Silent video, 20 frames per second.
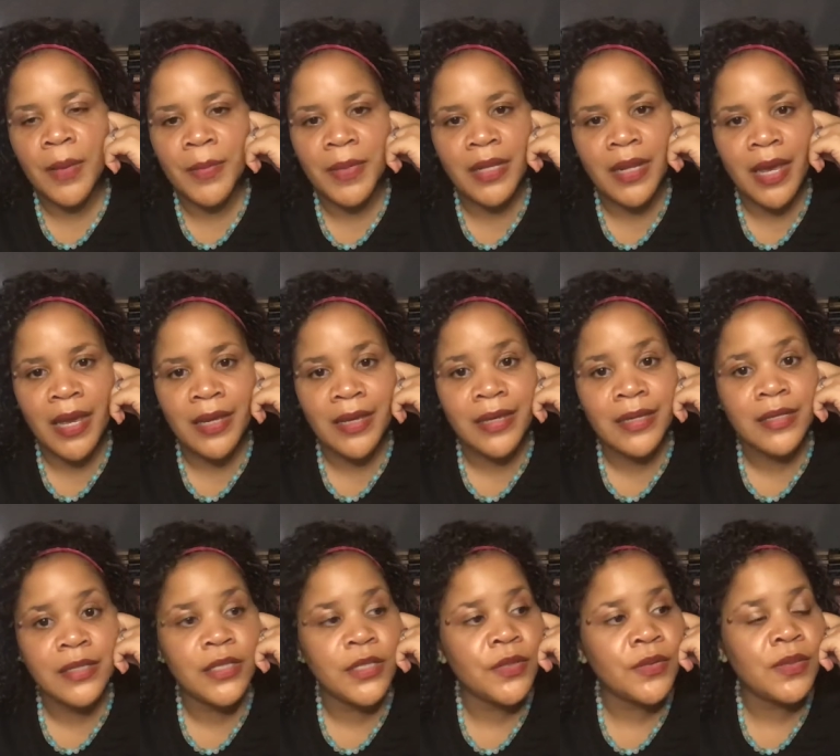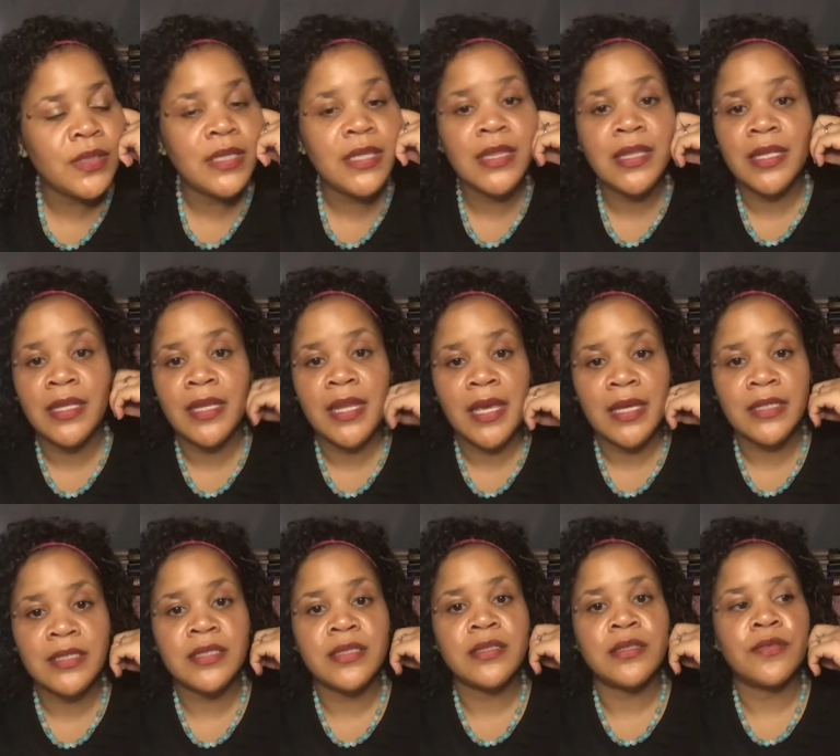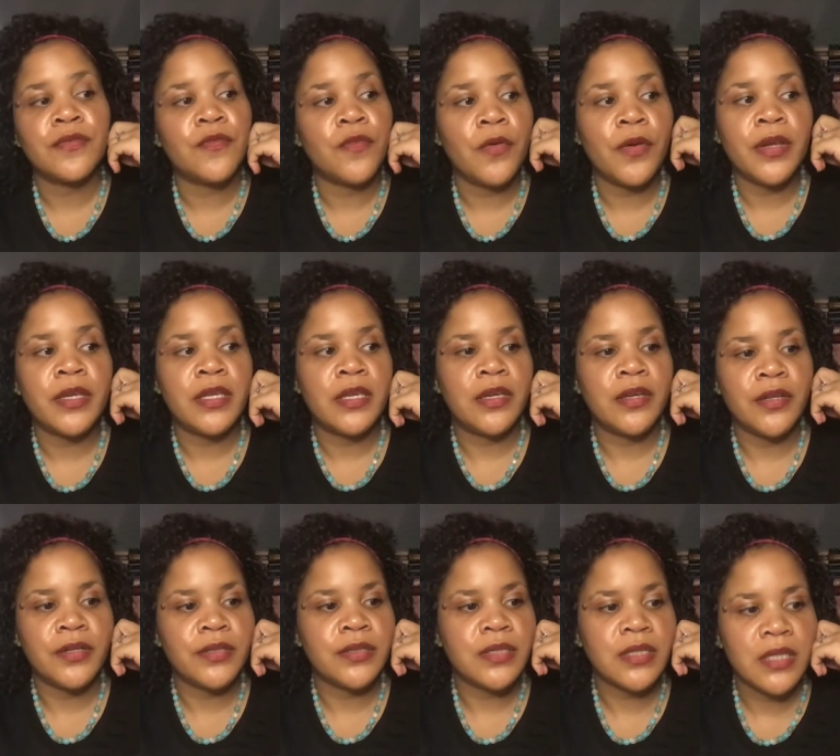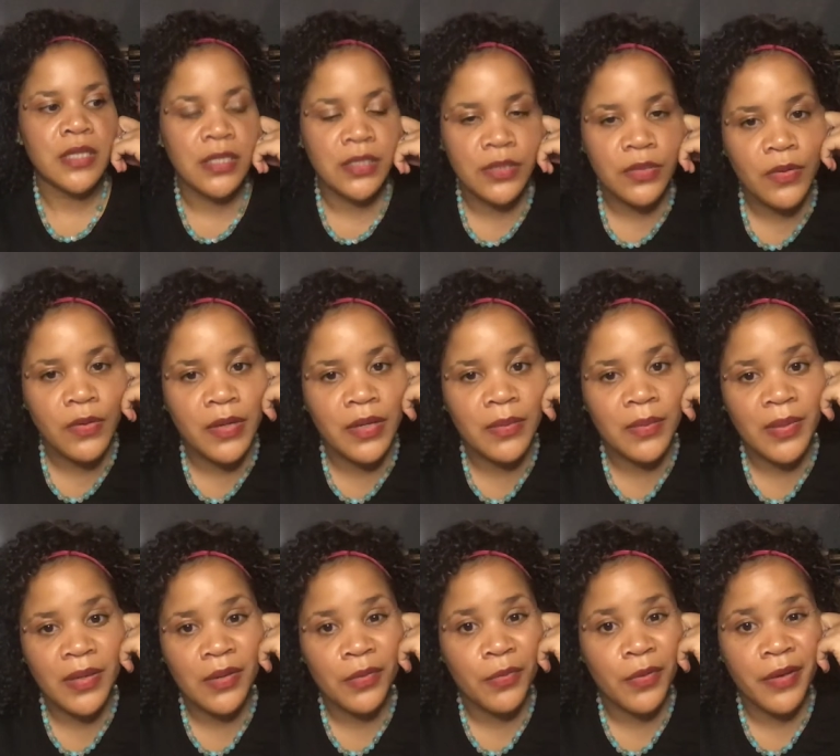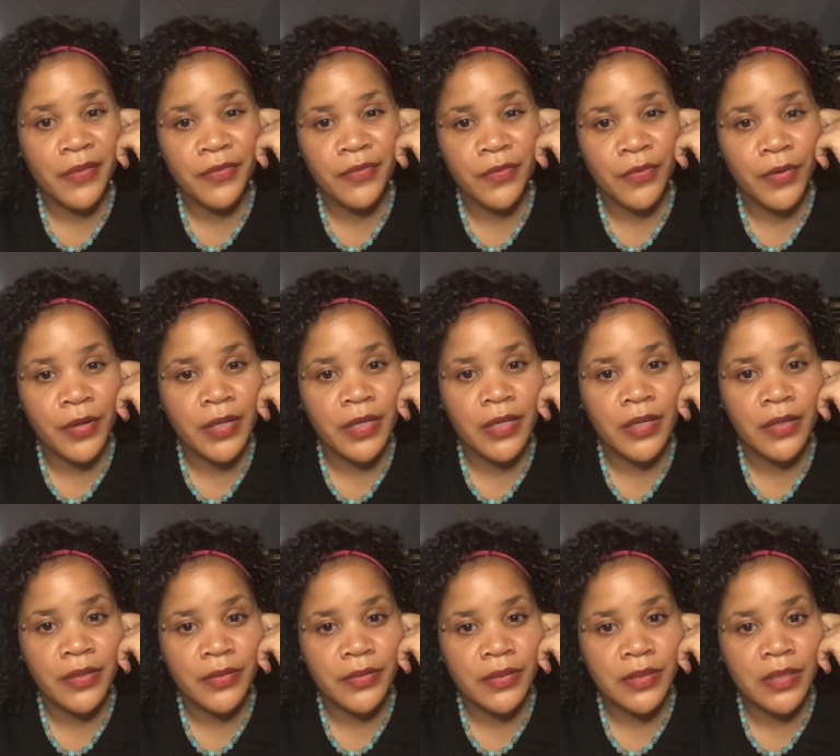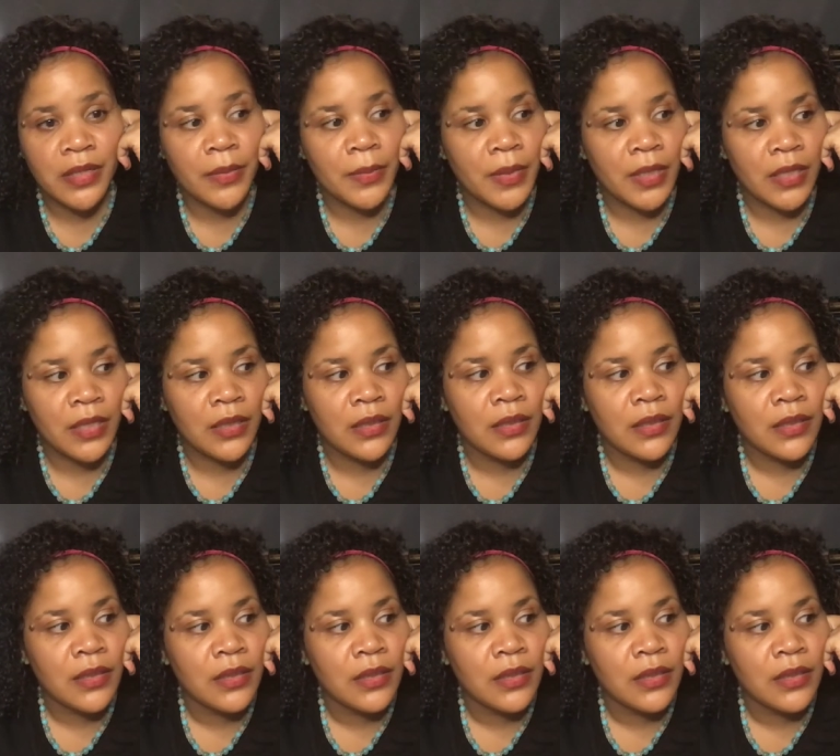i mean i clearly the next four years is going to be a rough four years i mean